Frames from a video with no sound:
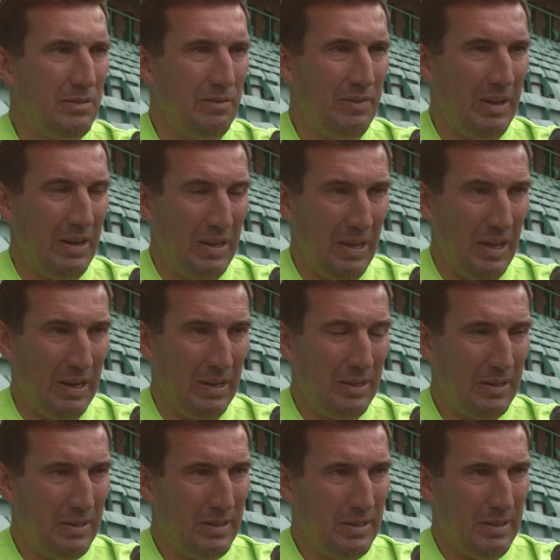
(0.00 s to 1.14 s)
very early
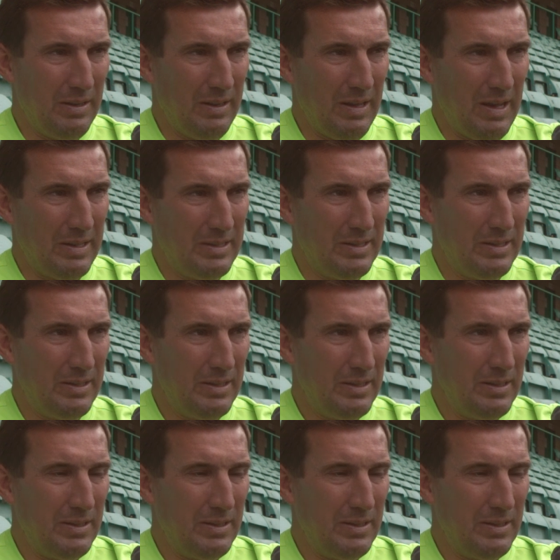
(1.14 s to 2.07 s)
that,